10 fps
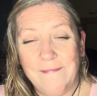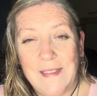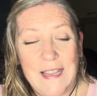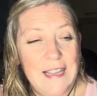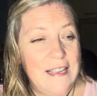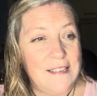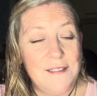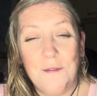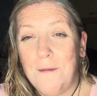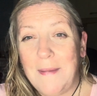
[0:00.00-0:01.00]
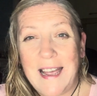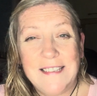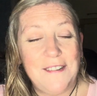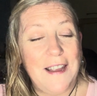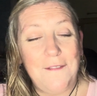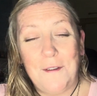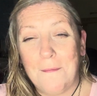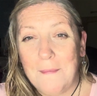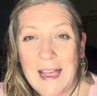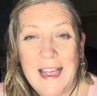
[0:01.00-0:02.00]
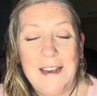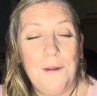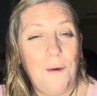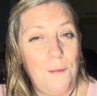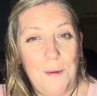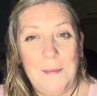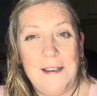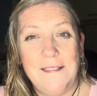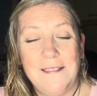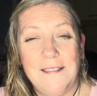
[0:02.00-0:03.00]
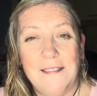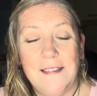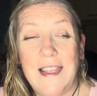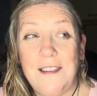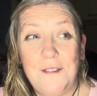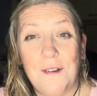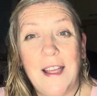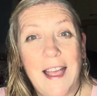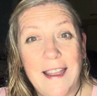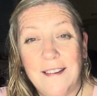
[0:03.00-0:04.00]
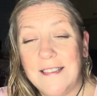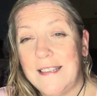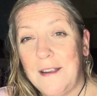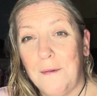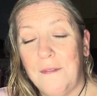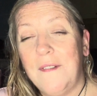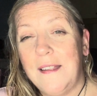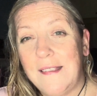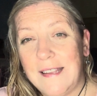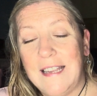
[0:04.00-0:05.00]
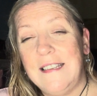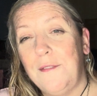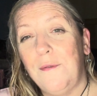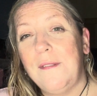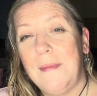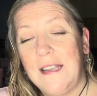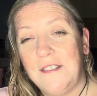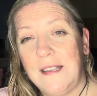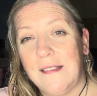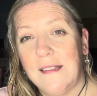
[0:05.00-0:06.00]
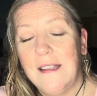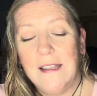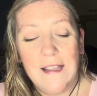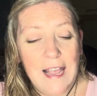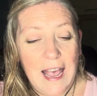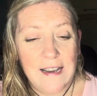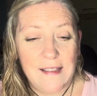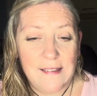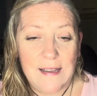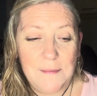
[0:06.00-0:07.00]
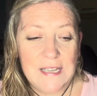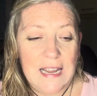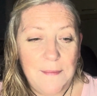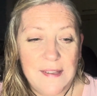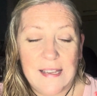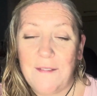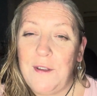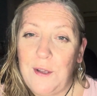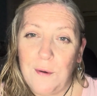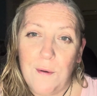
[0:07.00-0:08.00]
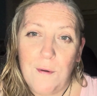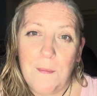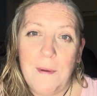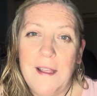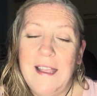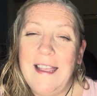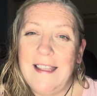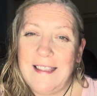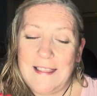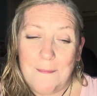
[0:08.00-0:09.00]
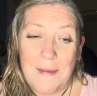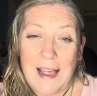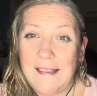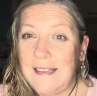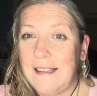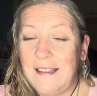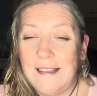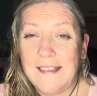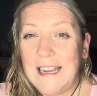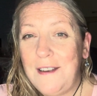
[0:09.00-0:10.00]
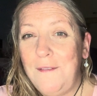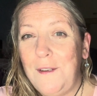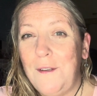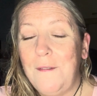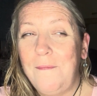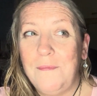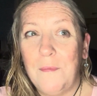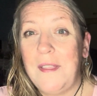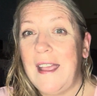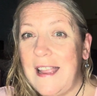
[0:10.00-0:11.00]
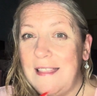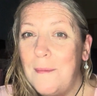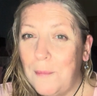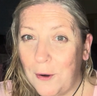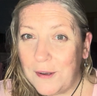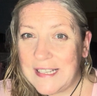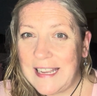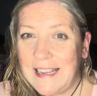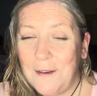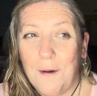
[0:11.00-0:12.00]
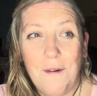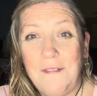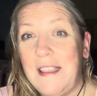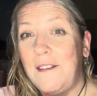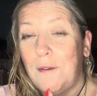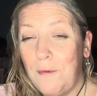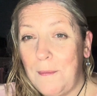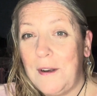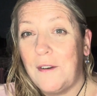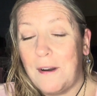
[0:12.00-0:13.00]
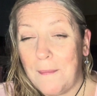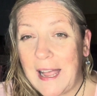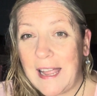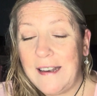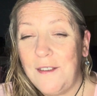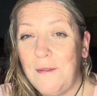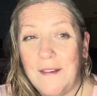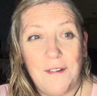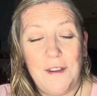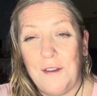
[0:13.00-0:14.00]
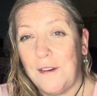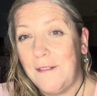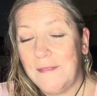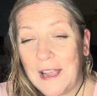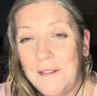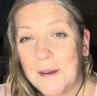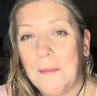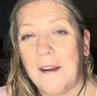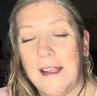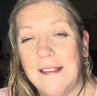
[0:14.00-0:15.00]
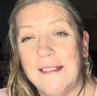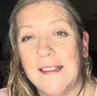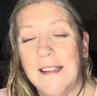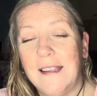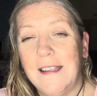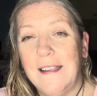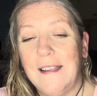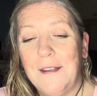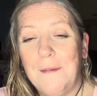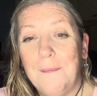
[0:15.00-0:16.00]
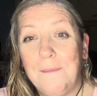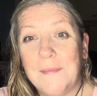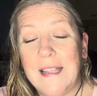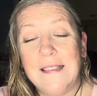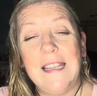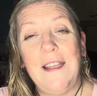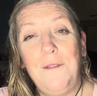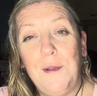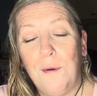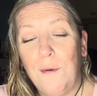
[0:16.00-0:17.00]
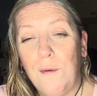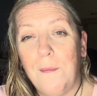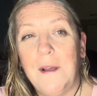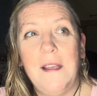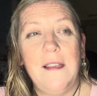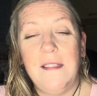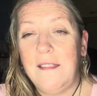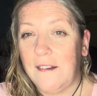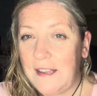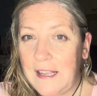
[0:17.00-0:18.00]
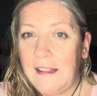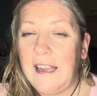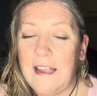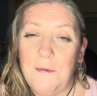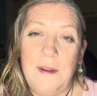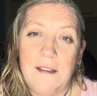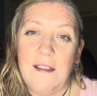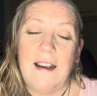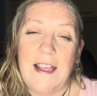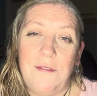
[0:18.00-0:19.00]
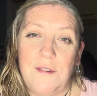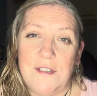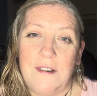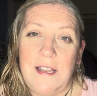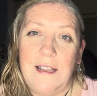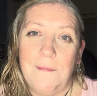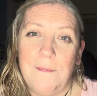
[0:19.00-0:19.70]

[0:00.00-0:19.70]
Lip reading: It does not matter if you're man or woman. It's your higher self sending those messages. And at the same time, it's giving you hope that the masculine side of you within the body of either a woman or a man, whoever your counterpart is to give you hope that they're healing and where they're at on their journey.